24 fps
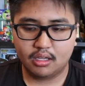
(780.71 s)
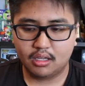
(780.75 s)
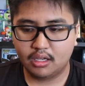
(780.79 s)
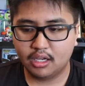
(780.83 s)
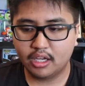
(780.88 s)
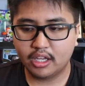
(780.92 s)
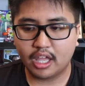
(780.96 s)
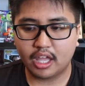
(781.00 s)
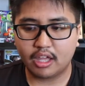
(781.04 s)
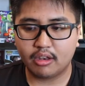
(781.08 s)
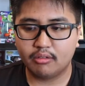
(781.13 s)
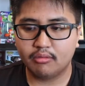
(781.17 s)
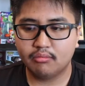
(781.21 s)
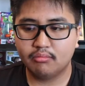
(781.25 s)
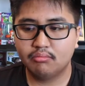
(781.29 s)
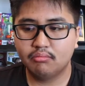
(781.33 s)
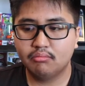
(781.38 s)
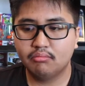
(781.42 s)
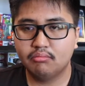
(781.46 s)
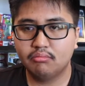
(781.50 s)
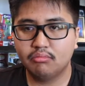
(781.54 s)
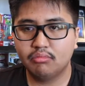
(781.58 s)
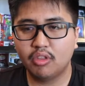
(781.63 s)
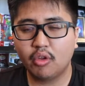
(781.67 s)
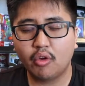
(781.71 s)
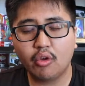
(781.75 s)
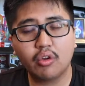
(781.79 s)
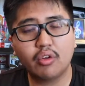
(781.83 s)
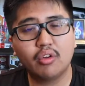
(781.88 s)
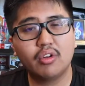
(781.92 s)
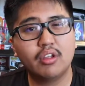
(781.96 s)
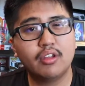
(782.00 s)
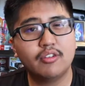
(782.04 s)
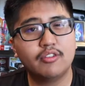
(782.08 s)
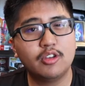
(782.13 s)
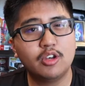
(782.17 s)
again,
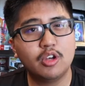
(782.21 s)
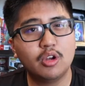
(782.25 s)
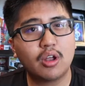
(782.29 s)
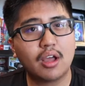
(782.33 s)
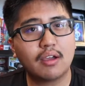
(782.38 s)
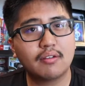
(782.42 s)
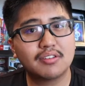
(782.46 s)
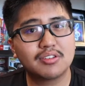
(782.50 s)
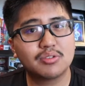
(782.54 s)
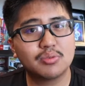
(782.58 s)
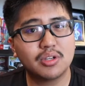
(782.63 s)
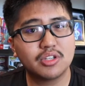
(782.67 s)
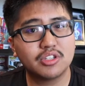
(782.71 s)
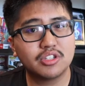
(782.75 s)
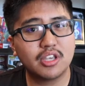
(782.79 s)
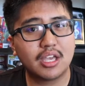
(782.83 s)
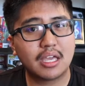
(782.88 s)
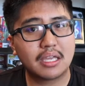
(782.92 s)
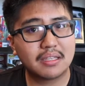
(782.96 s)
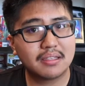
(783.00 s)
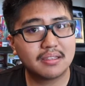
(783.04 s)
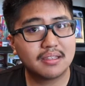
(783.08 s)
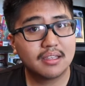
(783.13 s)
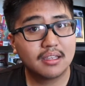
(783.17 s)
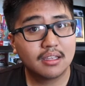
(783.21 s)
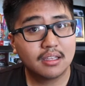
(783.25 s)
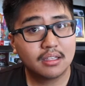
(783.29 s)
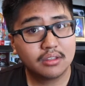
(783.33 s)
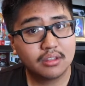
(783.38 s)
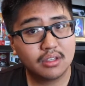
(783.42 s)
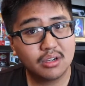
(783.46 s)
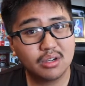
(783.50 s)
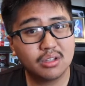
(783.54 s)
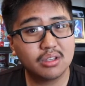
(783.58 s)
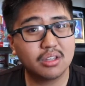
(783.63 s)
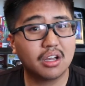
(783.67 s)
if you don't have a Switch yet,
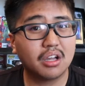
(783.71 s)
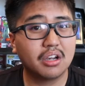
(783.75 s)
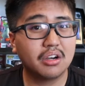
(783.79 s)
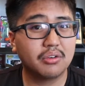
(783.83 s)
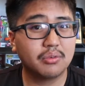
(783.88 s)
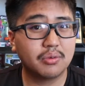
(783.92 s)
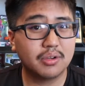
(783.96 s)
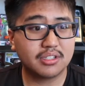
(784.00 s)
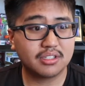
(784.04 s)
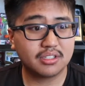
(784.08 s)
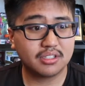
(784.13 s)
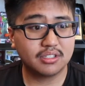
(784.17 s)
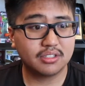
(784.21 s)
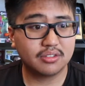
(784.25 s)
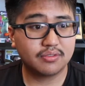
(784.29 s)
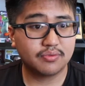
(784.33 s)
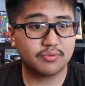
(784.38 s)
there are a lot of reasons